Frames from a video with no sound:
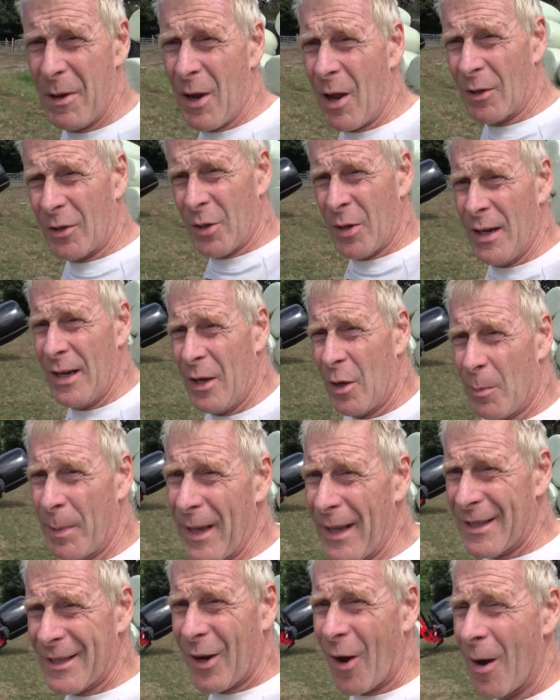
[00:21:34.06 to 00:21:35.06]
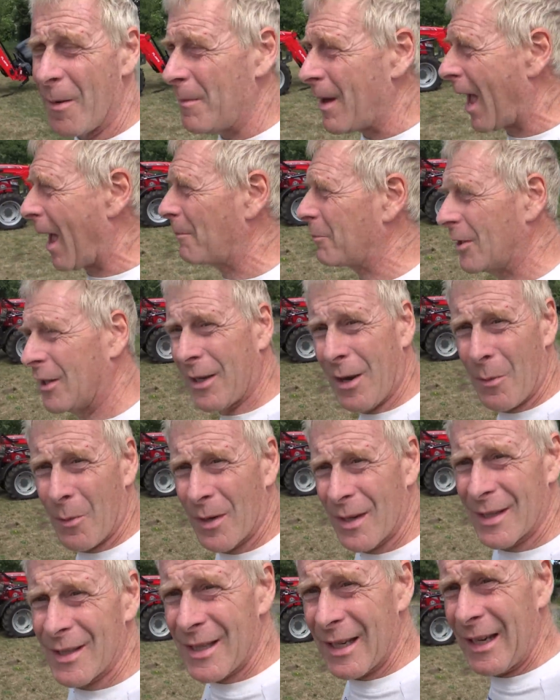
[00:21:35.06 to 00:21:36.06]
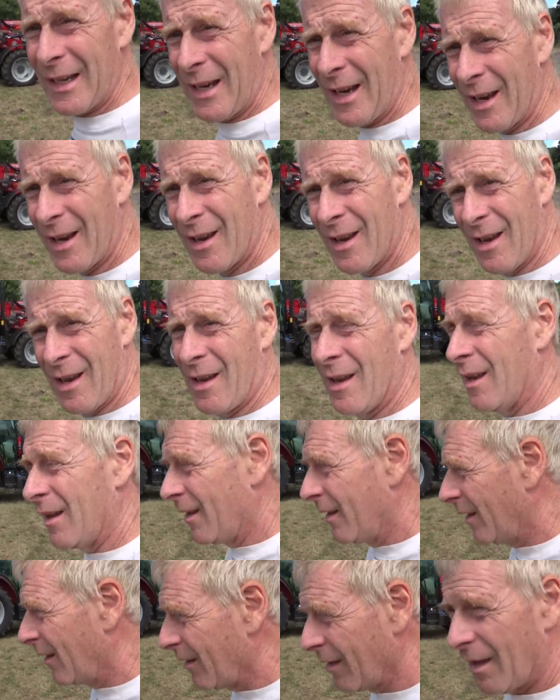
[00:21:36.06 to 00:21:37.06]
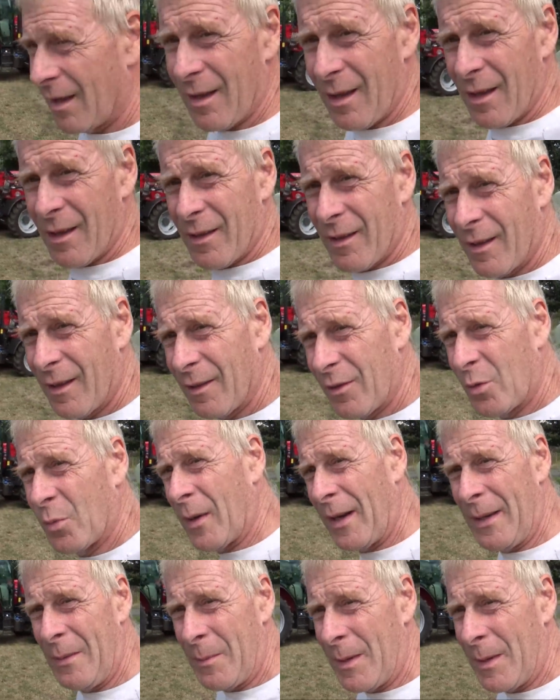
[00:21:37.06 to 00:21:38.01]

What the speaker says: I'll do a little bit of time lapse. You don't want to see 20